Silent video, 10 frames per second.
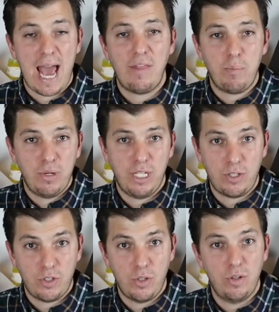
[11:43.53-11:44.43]
at the
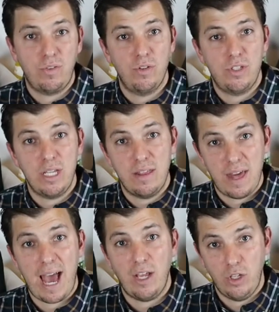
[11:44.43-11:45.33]
particular university
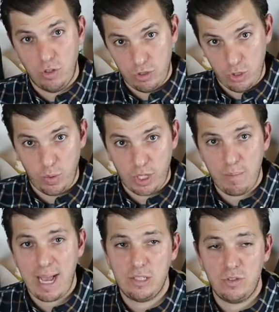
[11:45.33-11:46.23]
that you're doing your
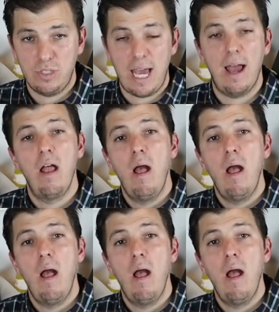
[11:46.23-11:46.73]
master's at.